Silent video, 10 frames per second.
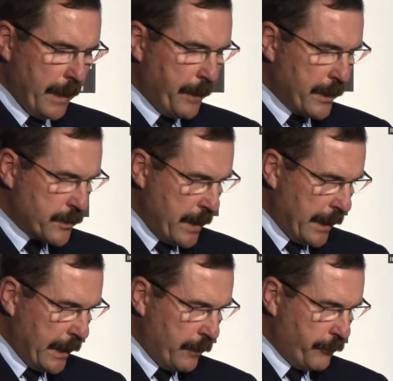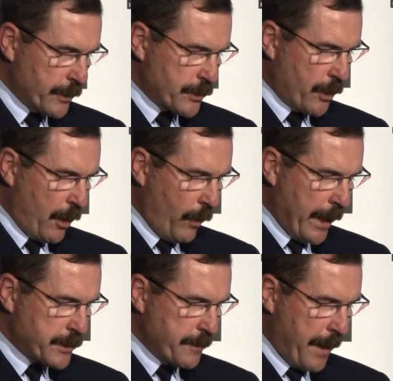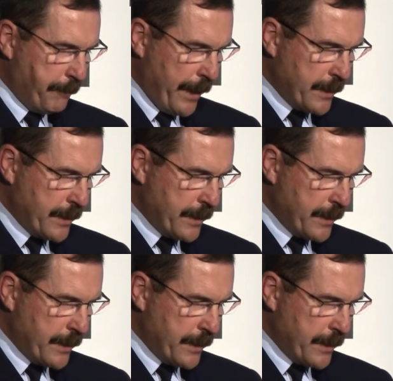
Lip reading: It means thinking in versatile ways about